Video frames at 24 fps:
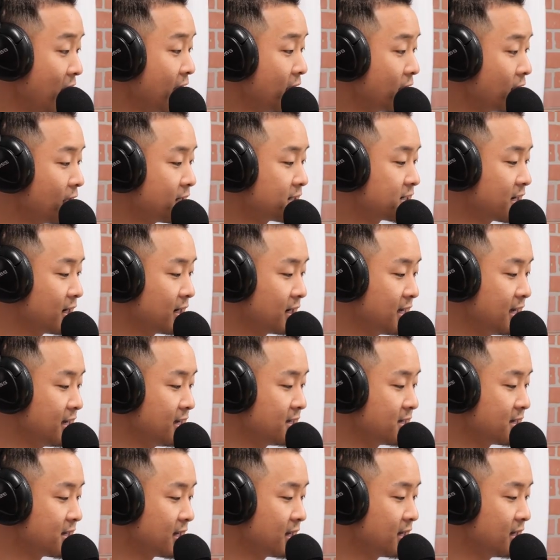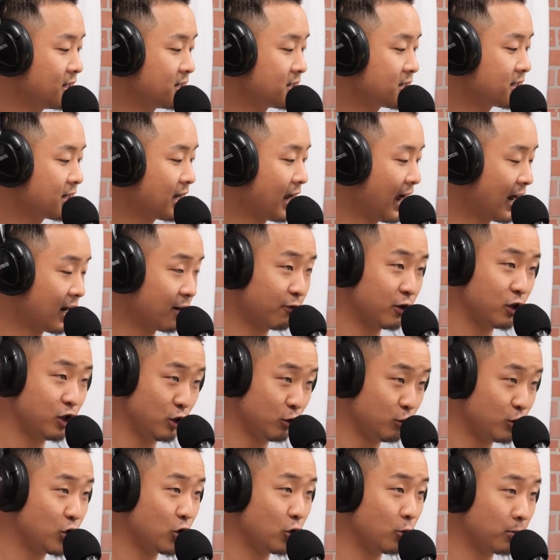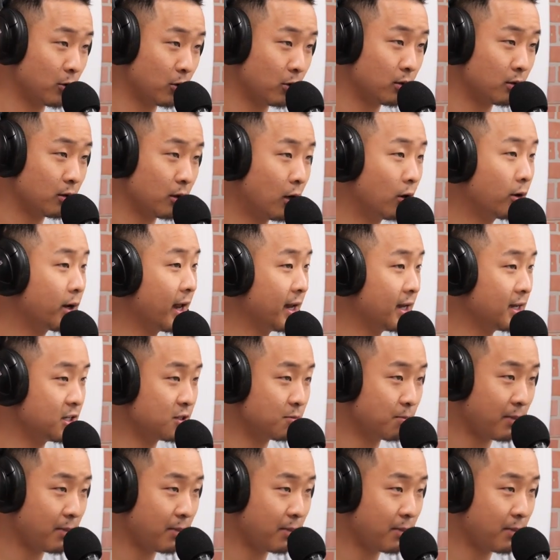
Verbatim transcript: Listen, he's he's kind of a YouTuber. Okay, he's